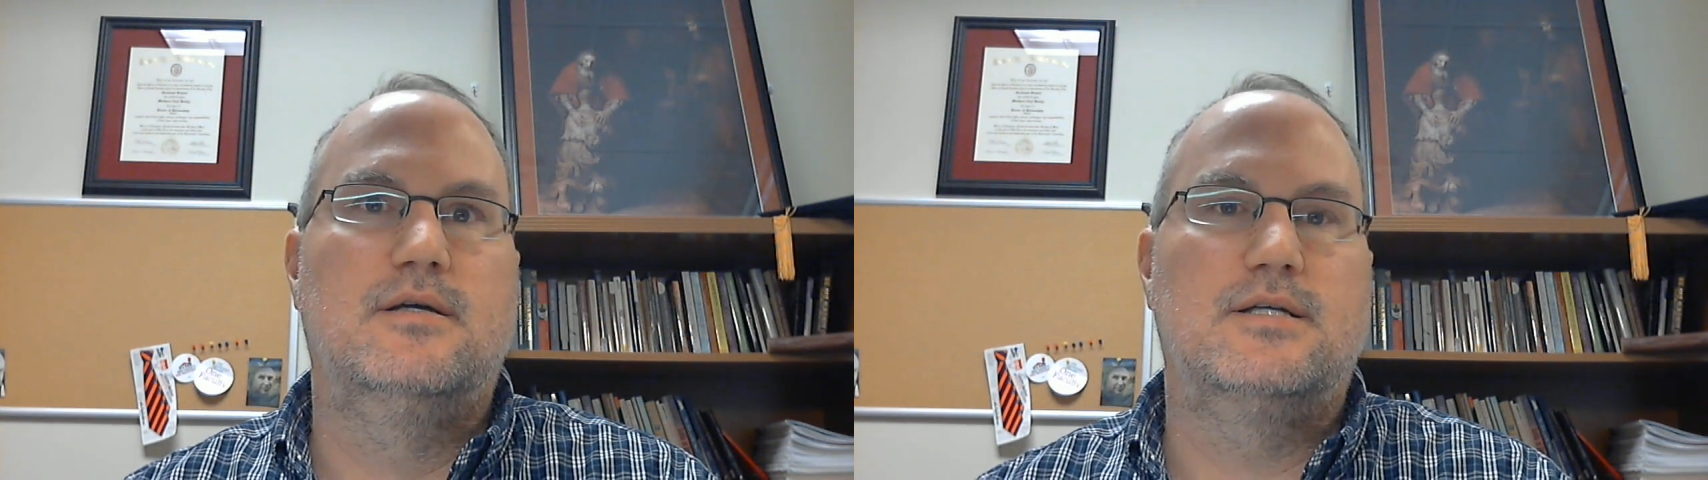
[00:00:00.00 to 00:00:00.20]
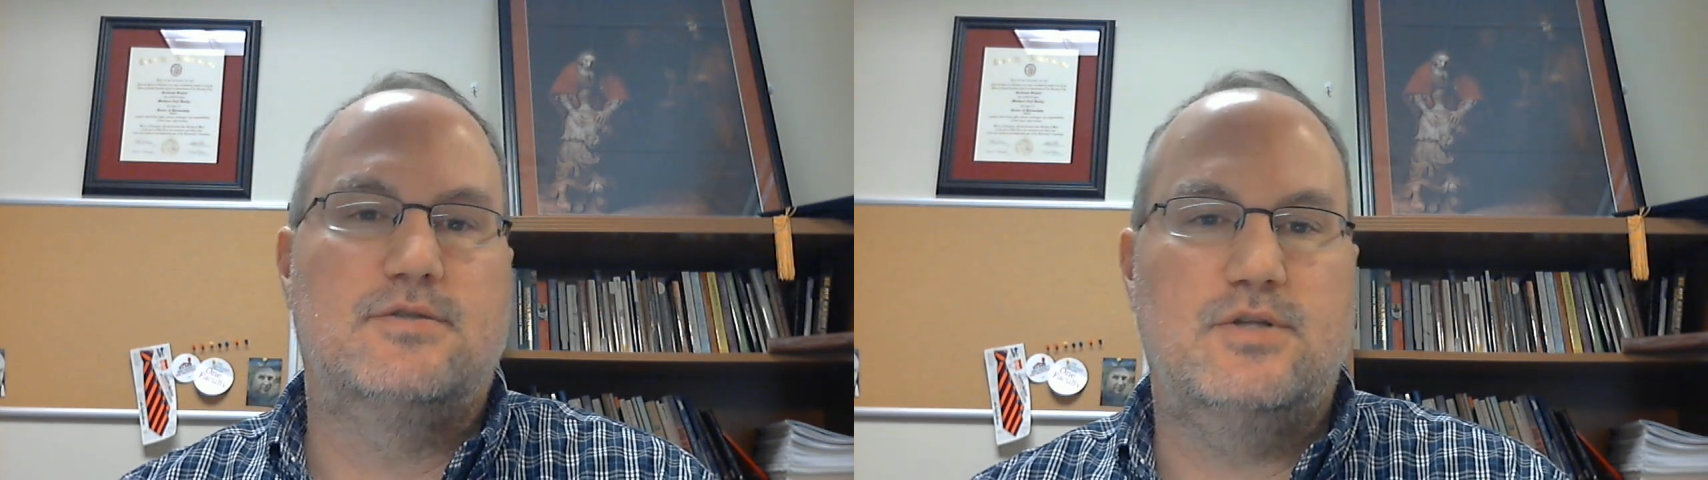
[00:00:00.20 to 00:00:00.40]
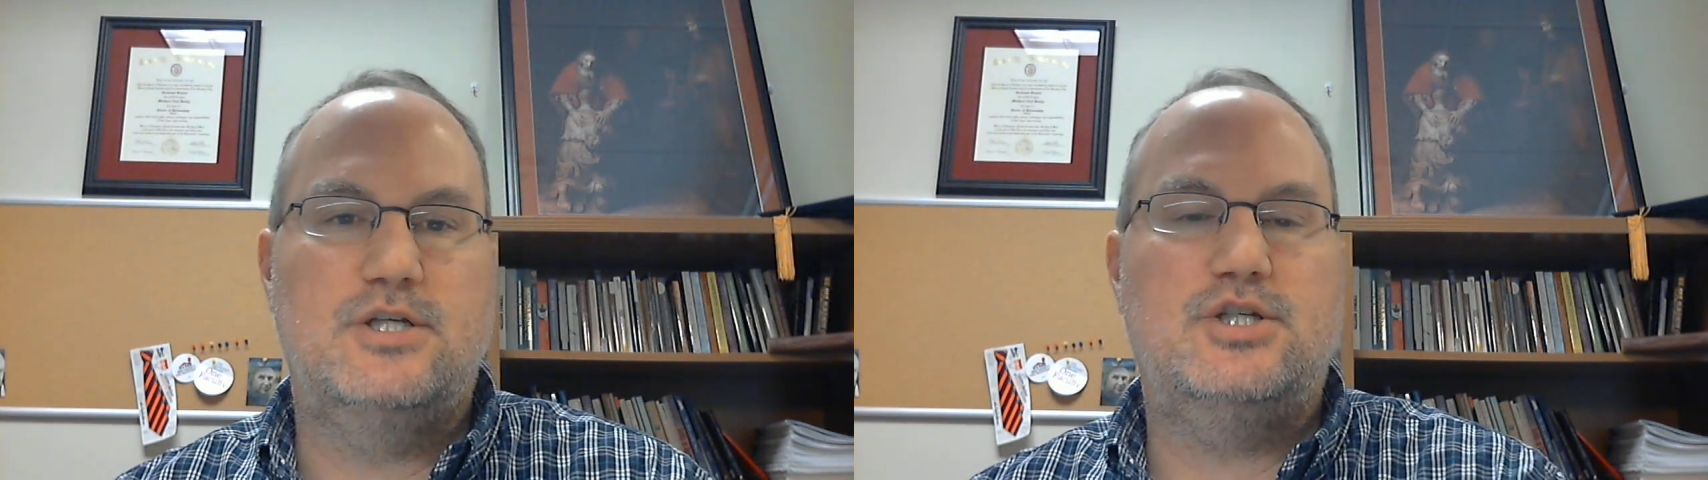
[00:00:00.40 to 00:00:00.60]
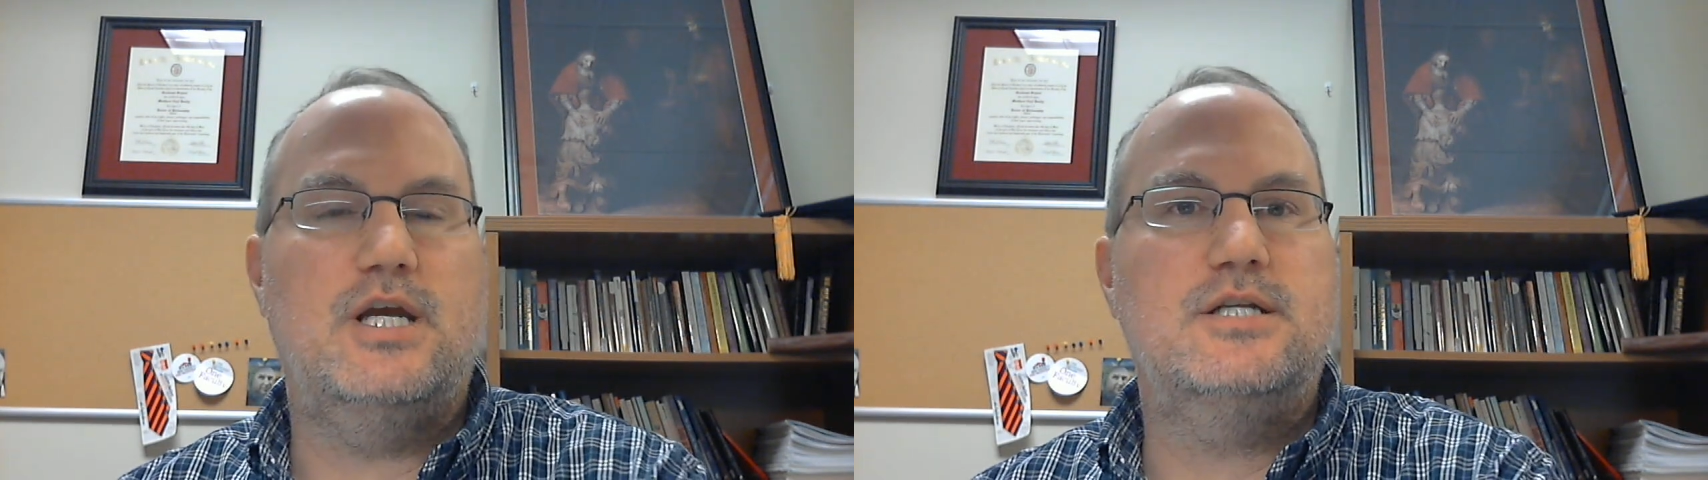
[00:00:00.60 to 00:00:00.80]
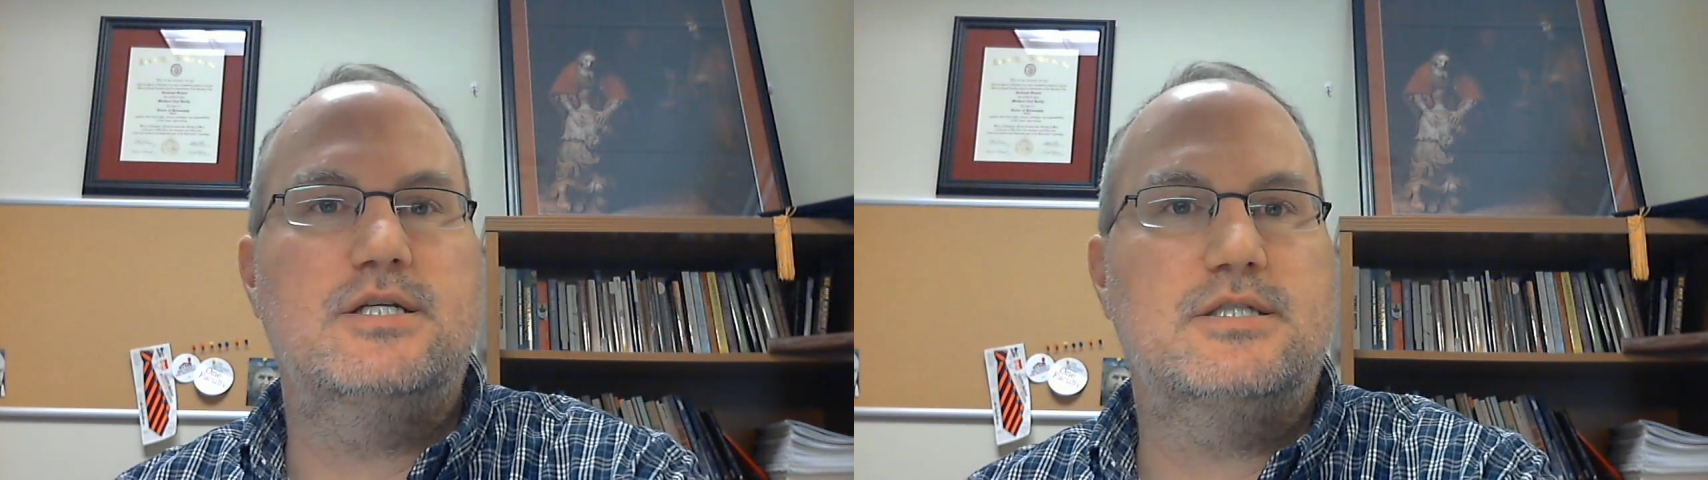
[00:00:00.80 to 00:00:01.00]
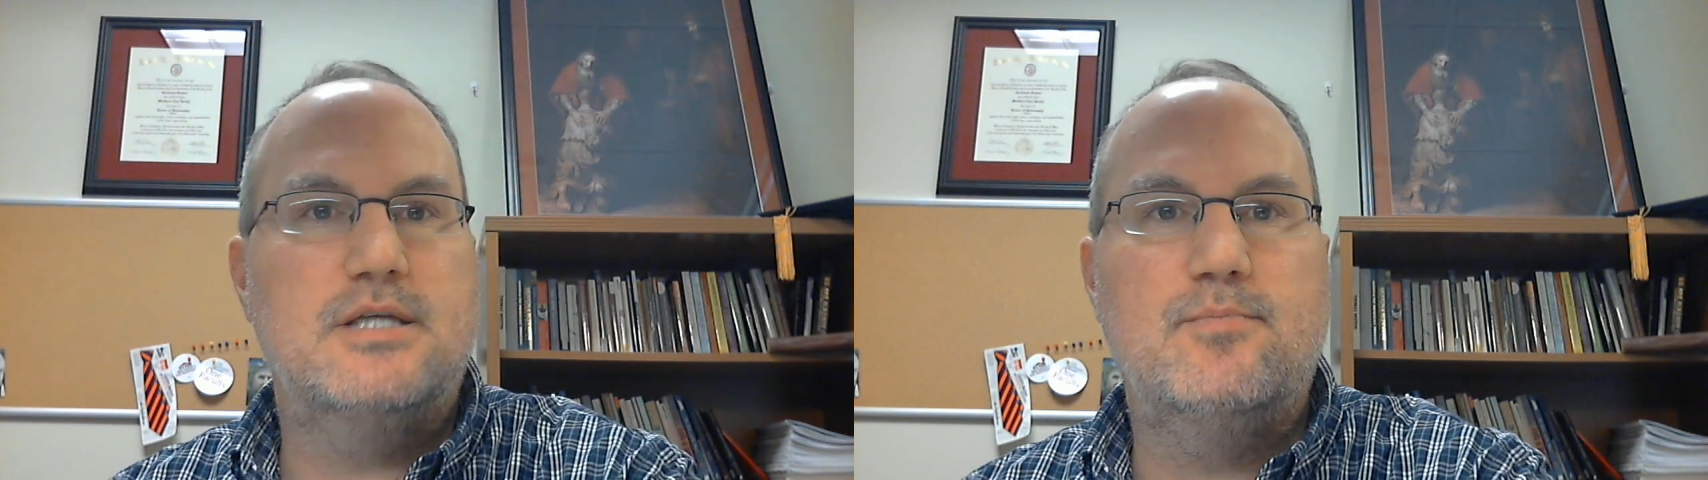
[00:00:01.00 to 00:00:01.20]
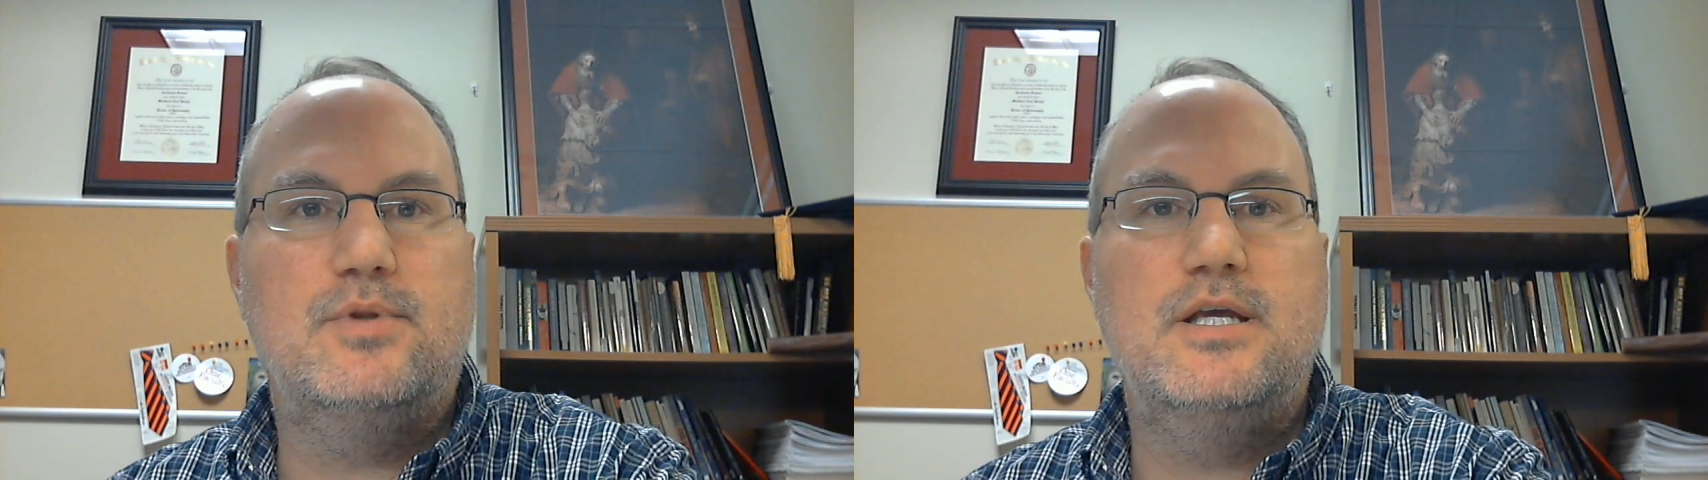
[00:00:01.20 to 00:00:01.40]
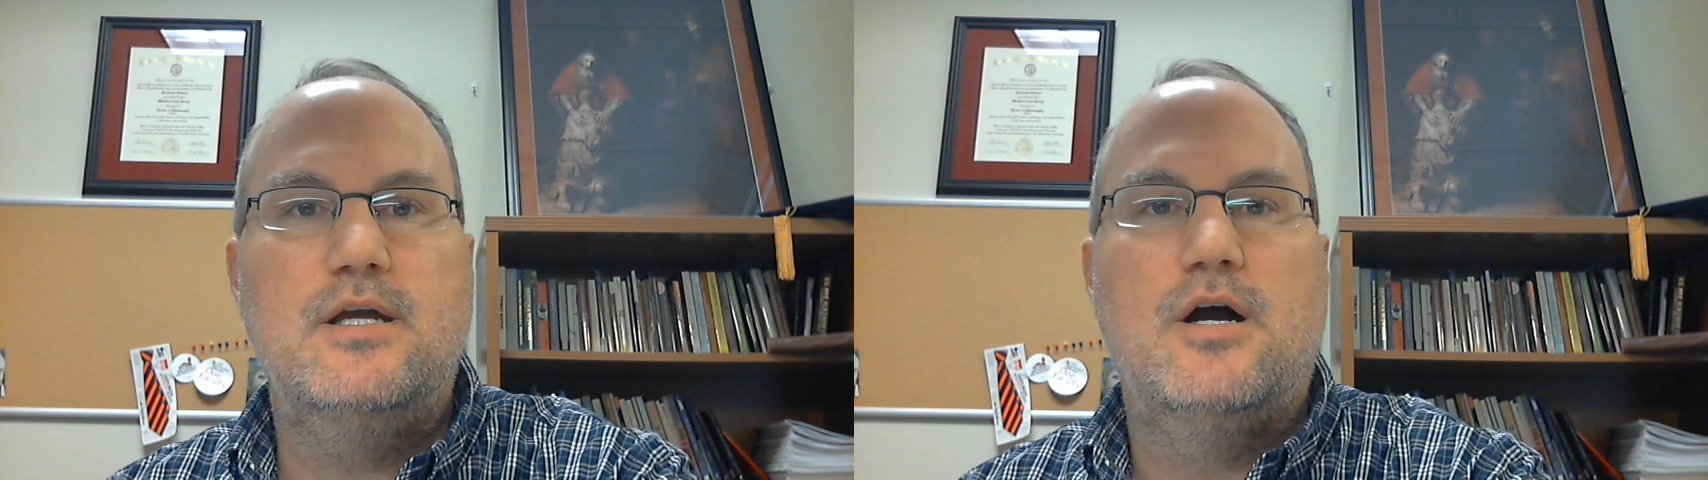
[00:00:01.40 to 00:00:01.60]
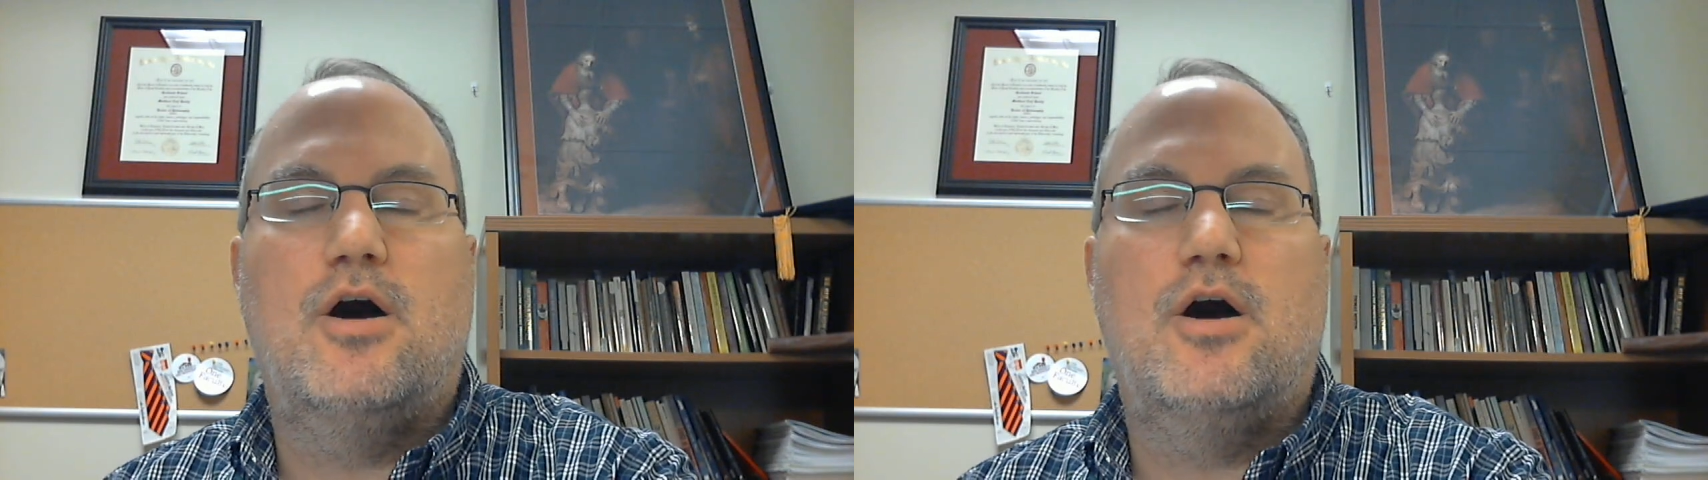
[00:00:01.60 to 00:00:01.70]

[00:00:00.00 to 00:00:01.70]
And so these changes simply